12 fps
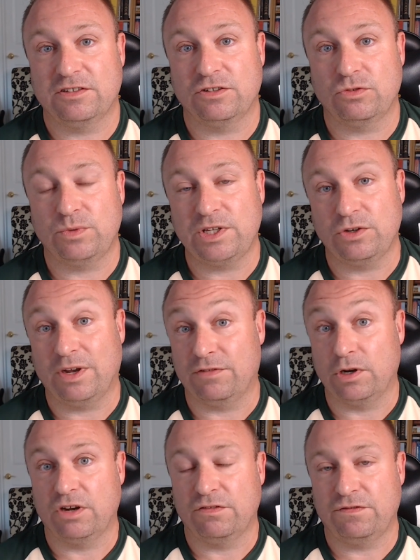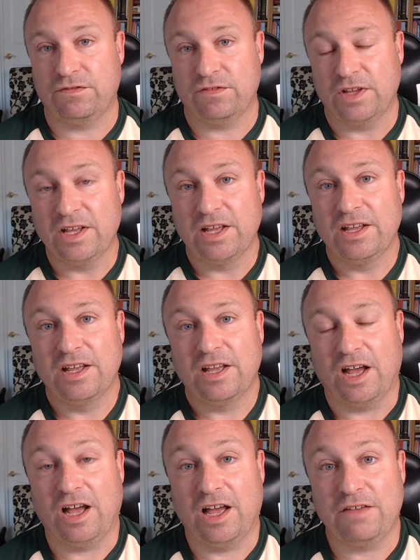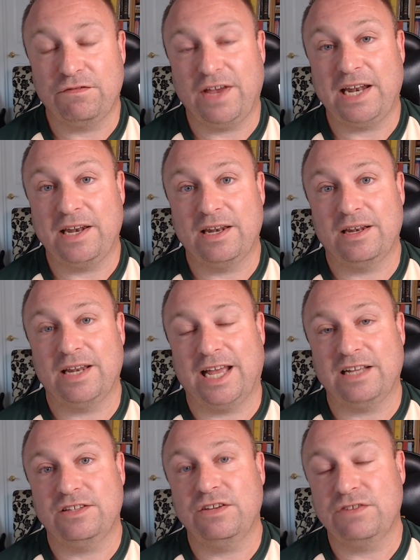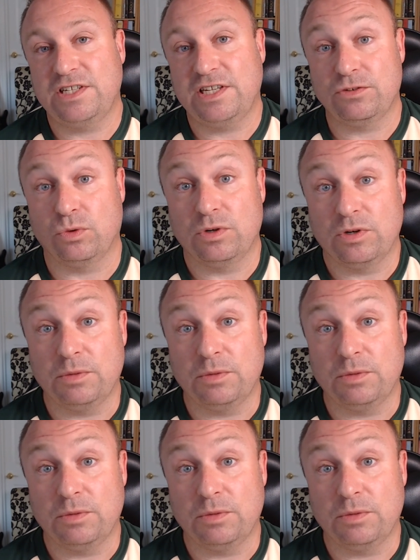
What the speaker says: because we do have a lot of event activities or a lot